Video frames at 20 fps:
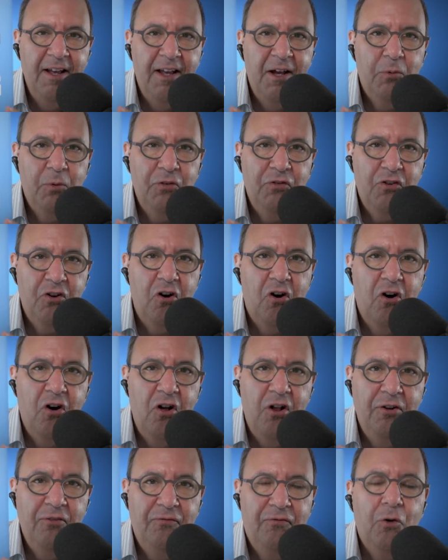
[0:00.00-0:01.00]
It was
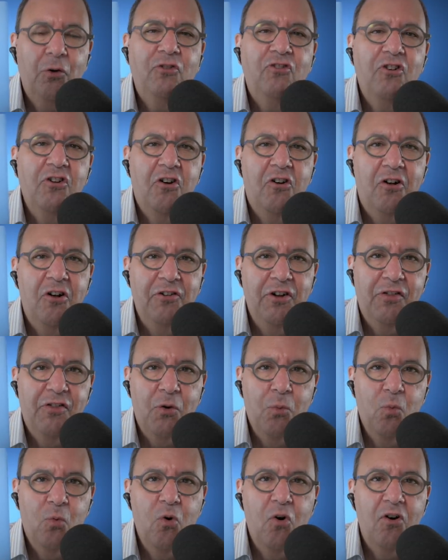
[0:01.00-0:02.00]
called Fortune called it
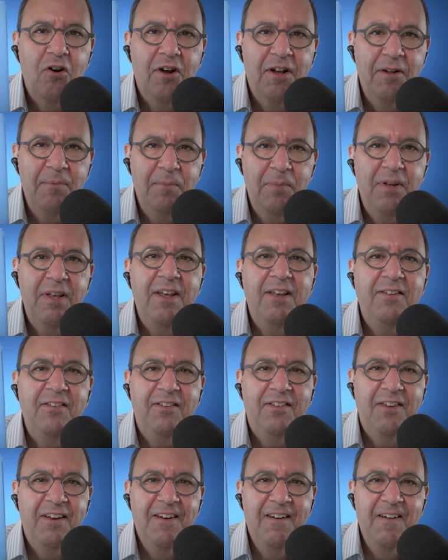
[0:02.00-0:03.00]
the War and
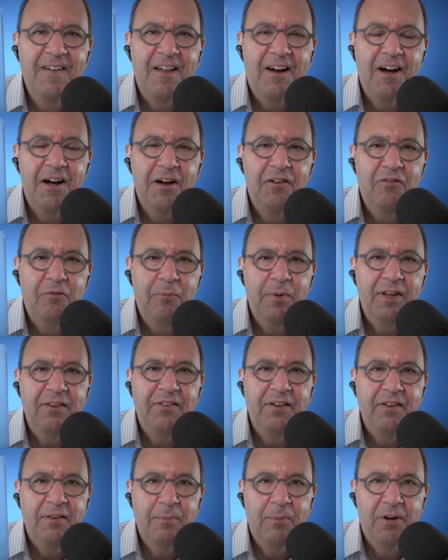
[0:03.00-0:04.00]
Peace of
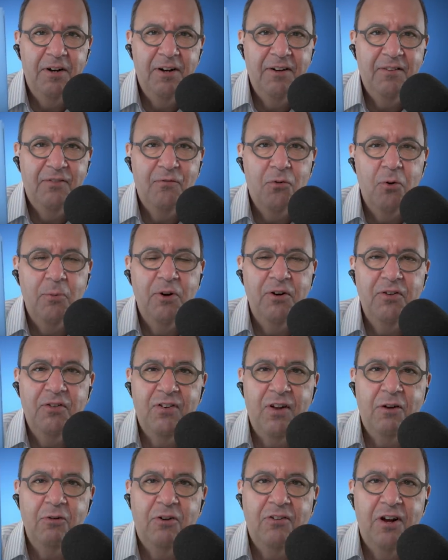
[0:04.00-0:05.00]
business books. Former
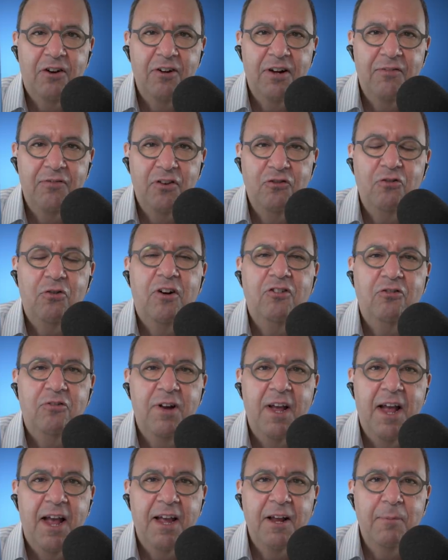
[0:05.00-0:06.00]
Secretary of the
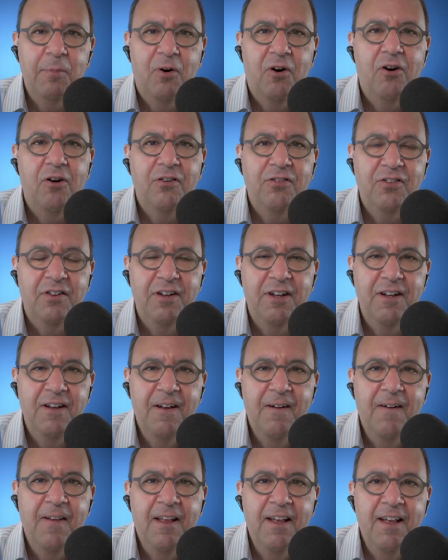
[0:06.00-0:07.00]
Treasury Hank
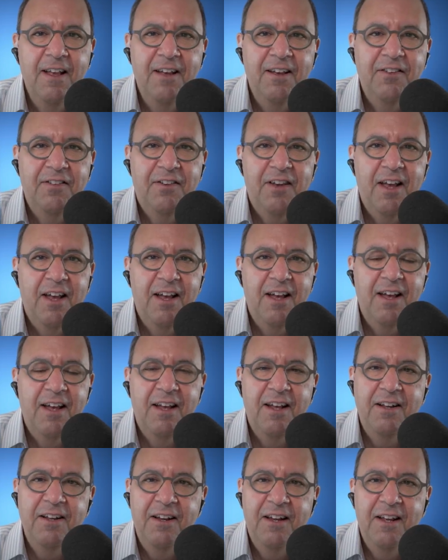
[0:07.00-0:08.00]
Paulson
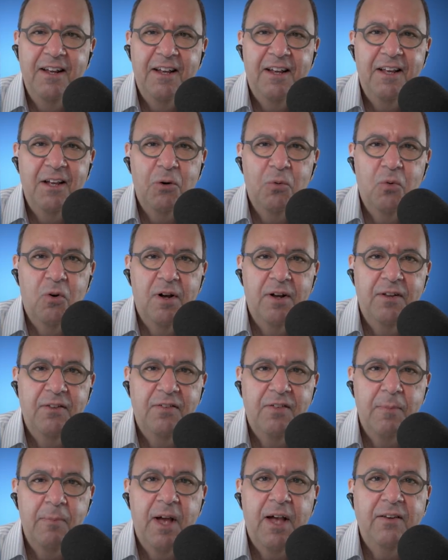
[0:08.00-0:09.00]
said it
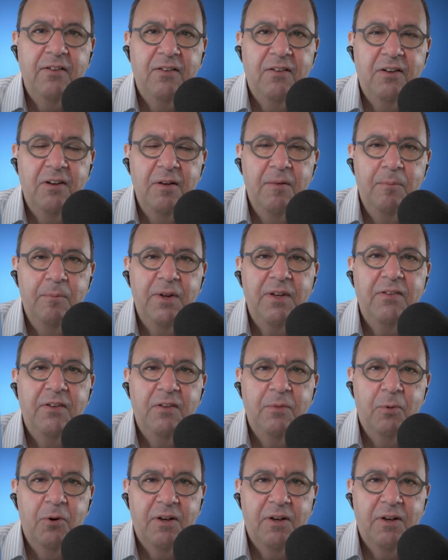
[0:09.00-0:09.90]
was the best business